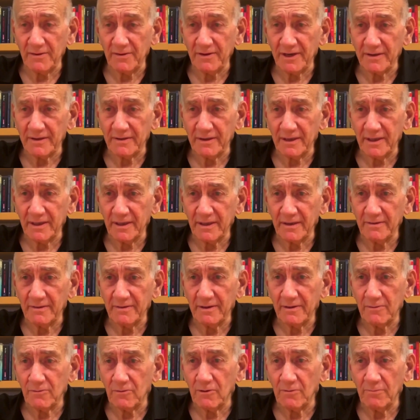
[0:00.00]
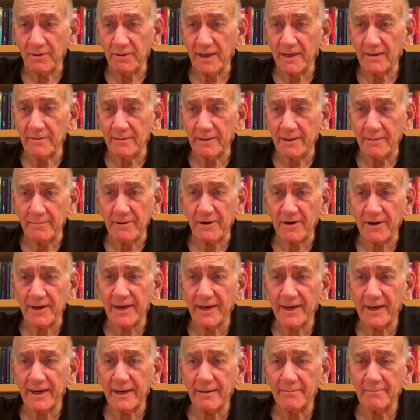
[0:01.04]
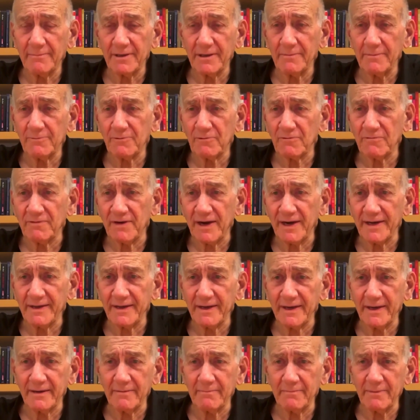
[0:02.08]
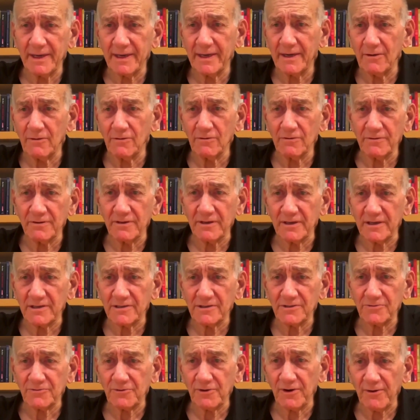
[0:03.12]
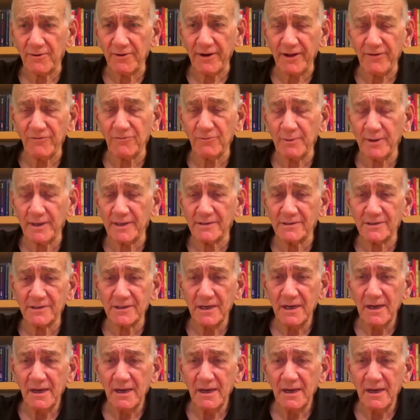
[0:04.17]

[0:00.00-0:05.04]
that there will be an American company providing and making all the necessary arrangements